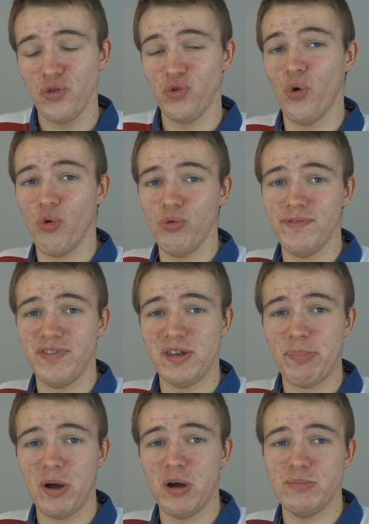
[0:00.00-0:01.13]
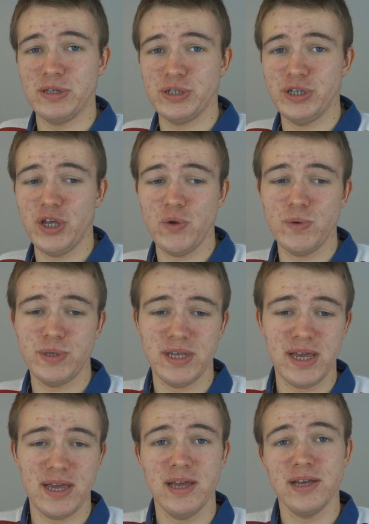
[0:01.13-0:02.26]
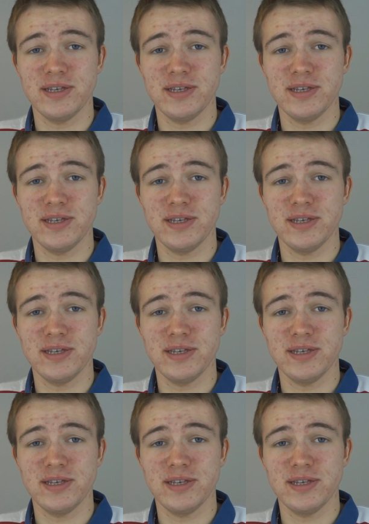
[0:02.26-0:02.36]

not all of the departments use it.